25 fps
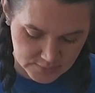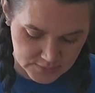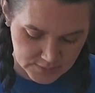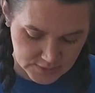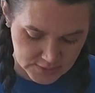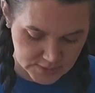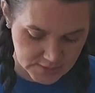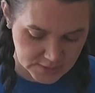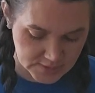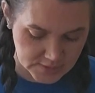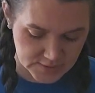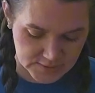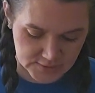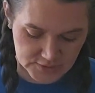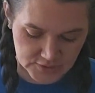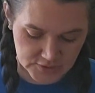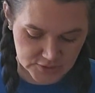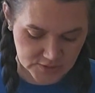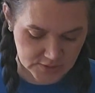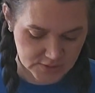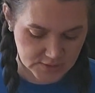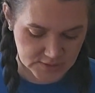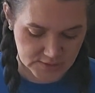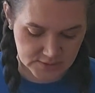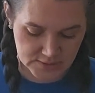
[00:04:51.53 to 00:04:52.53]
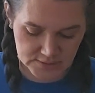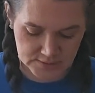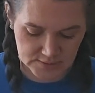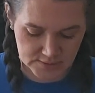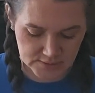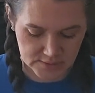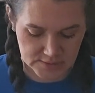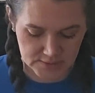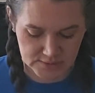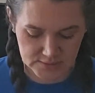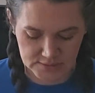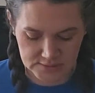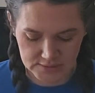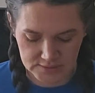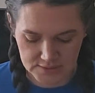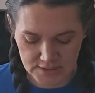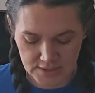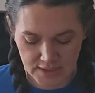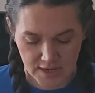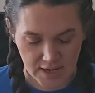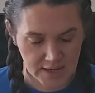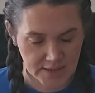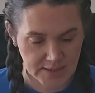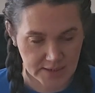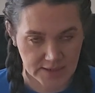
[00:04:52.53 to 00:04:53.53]
it is just
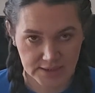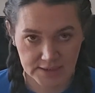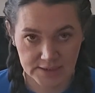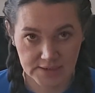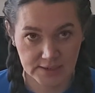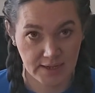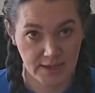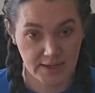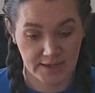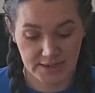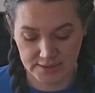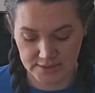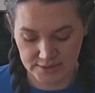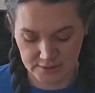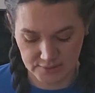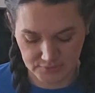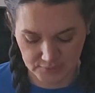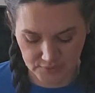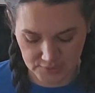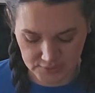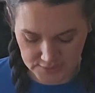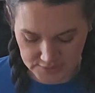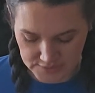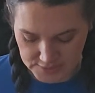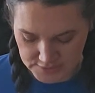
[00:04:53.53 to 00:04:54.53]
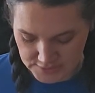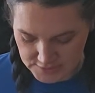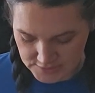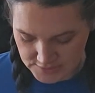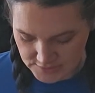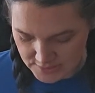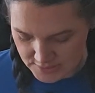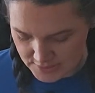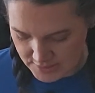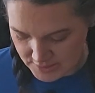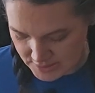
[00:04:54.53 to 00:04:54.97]
night and day difference